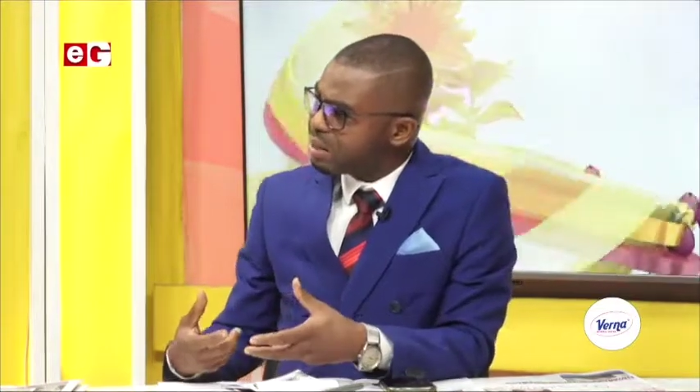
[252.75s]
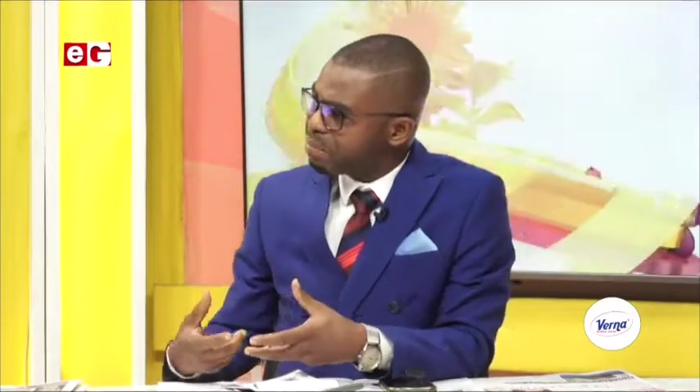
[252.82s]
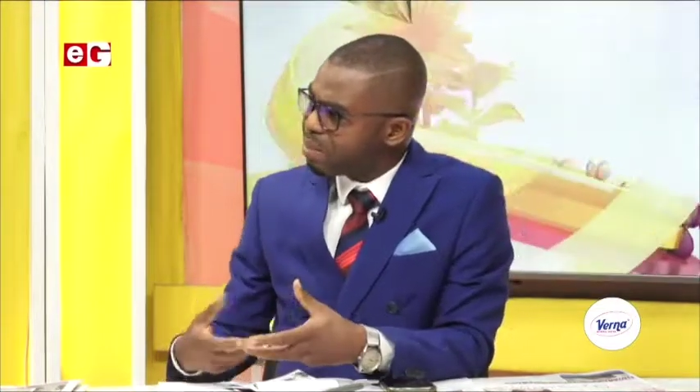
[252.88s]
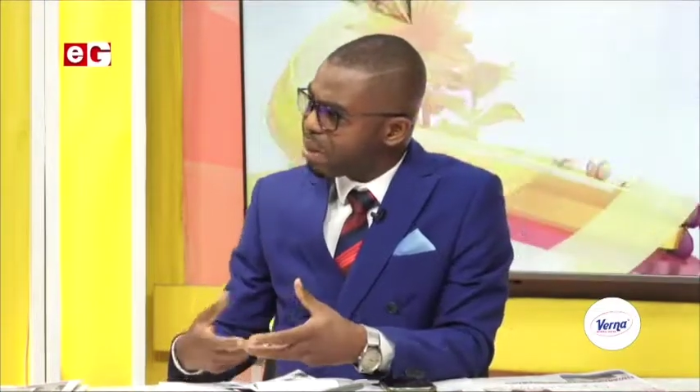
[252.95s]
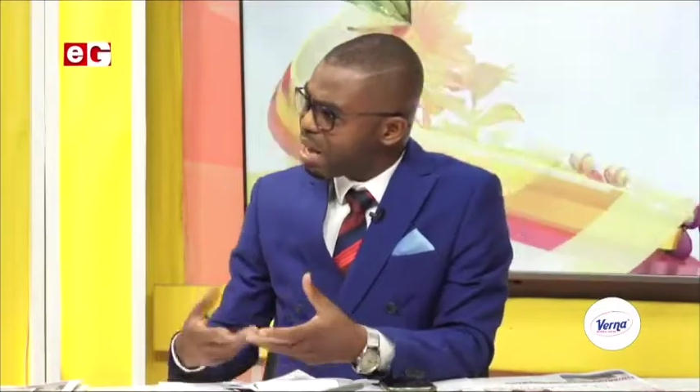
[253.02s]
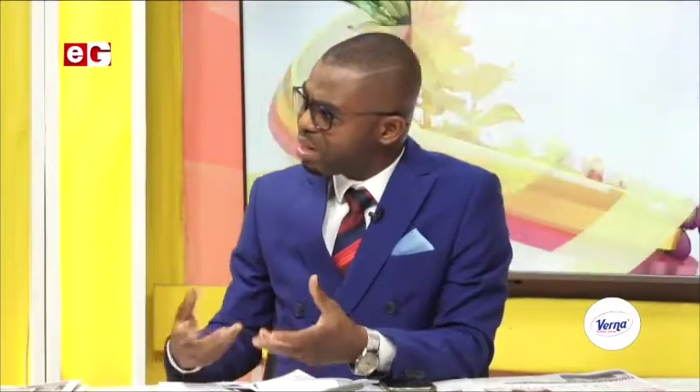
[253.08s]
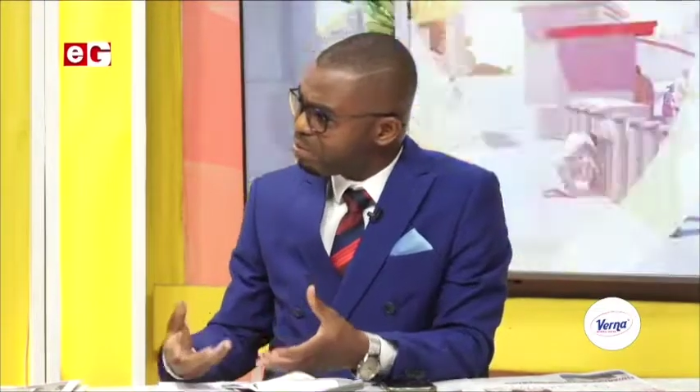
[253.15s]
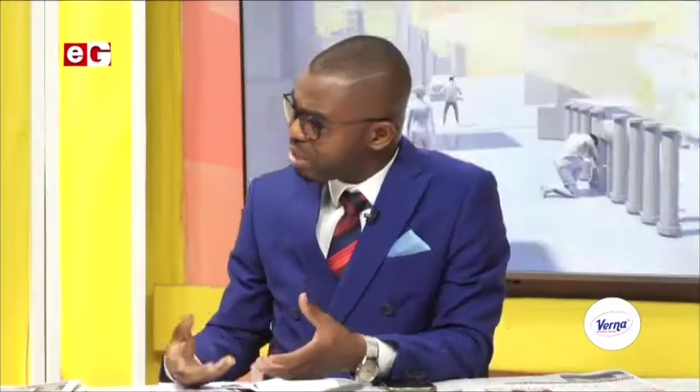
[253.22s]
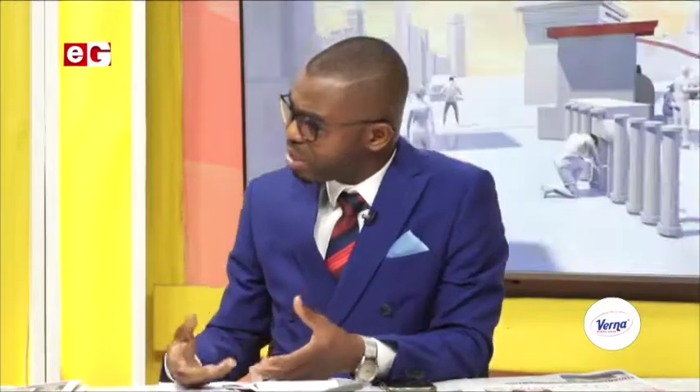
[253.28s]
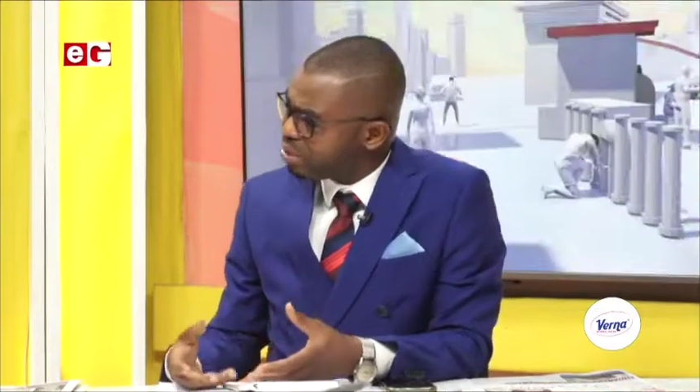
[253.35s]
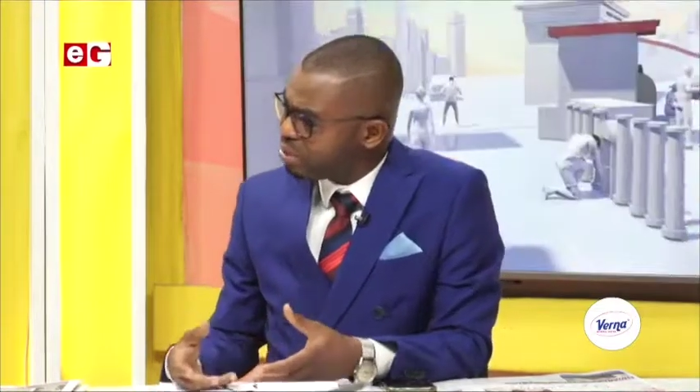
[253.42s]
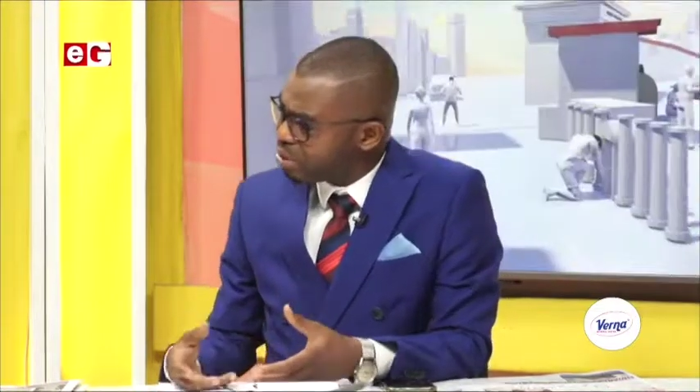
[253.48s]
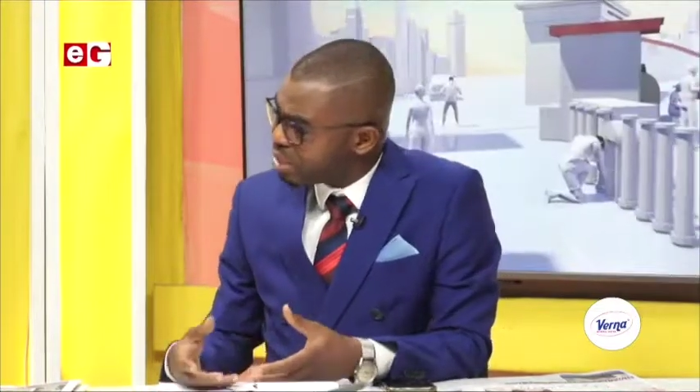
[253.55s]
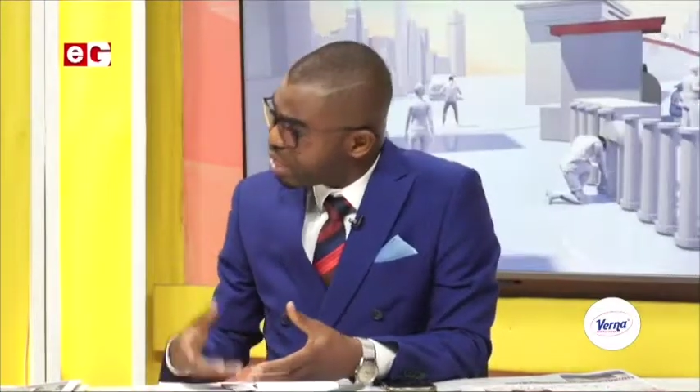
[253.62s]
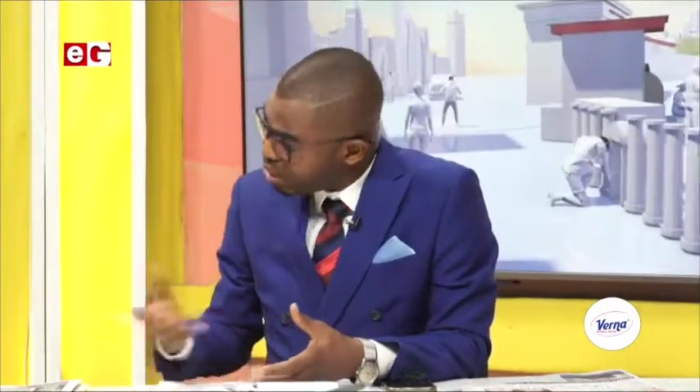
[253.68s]

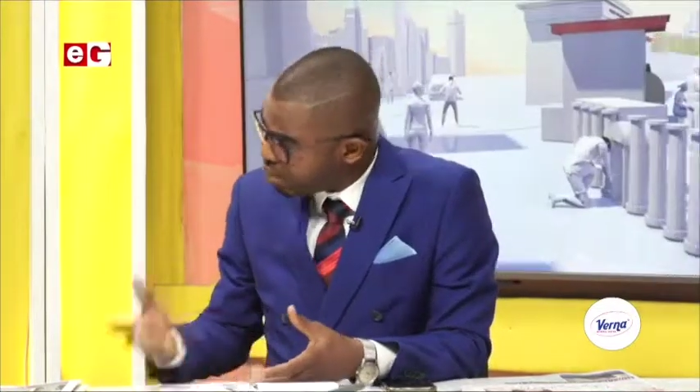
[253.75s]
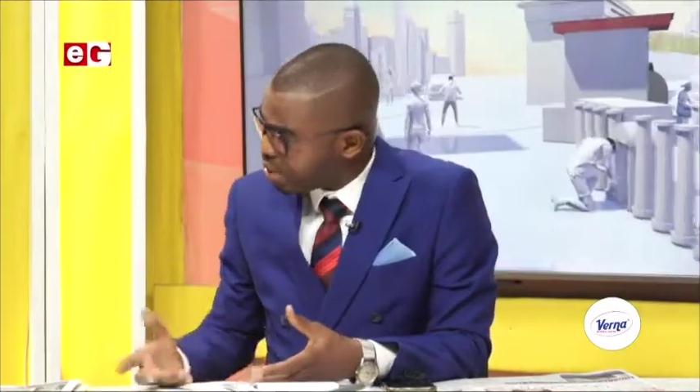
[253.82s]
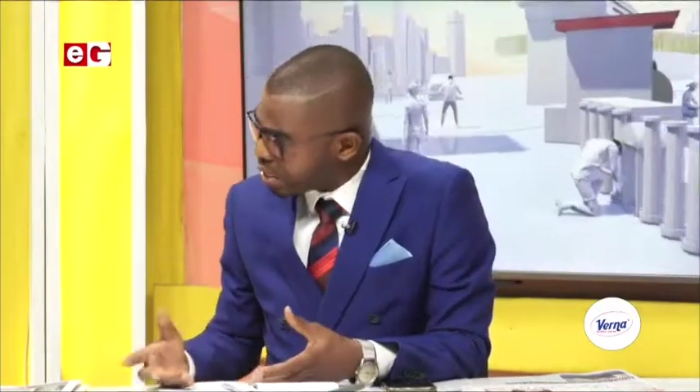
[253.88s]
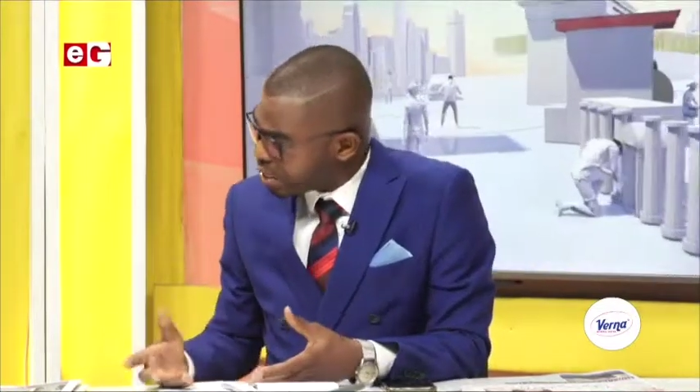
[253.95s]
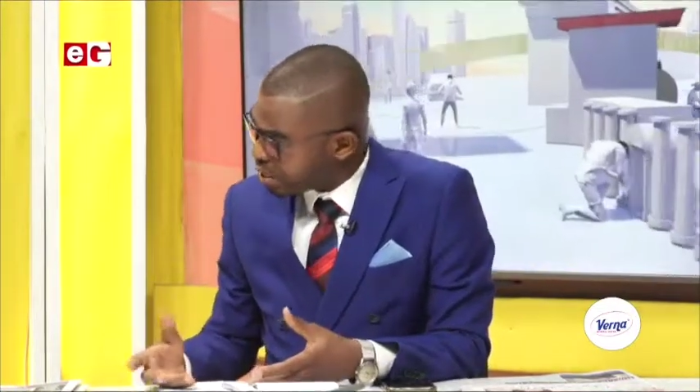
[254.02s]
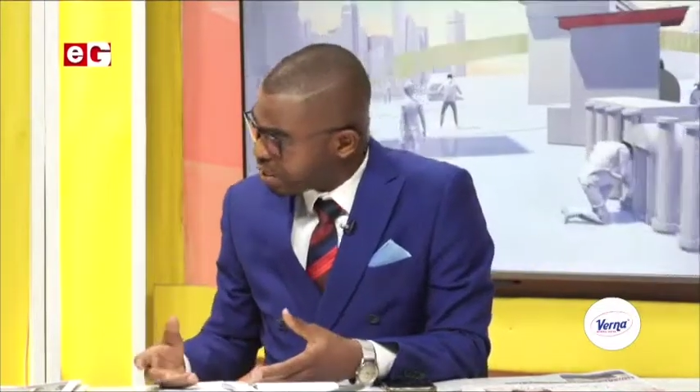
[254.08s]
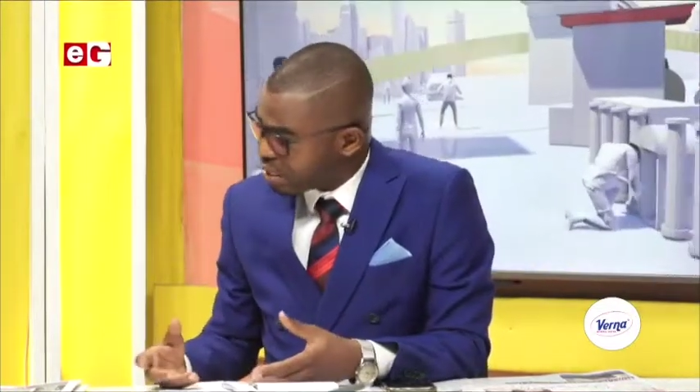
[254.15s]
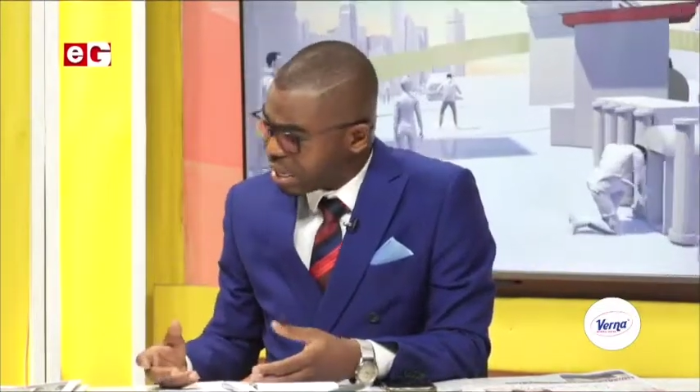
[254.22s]
parliamentarians